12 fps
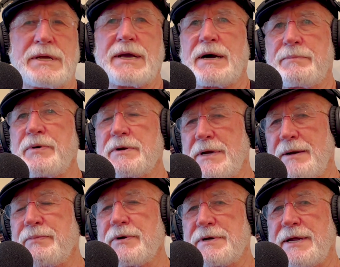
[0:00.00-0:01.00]
Yeah, I
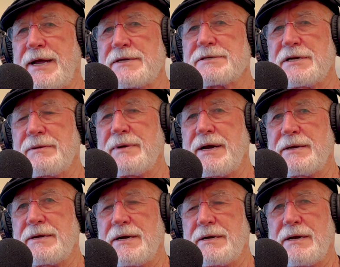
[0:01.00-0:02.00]
put tanks in them.
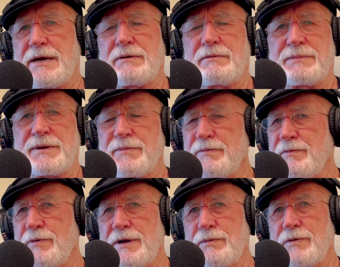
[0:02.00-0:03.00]
I don't remember
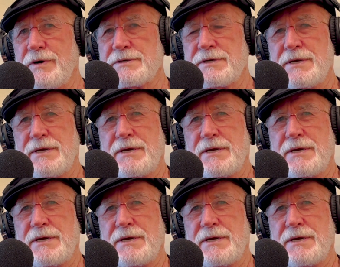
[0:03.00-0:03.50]
what it was.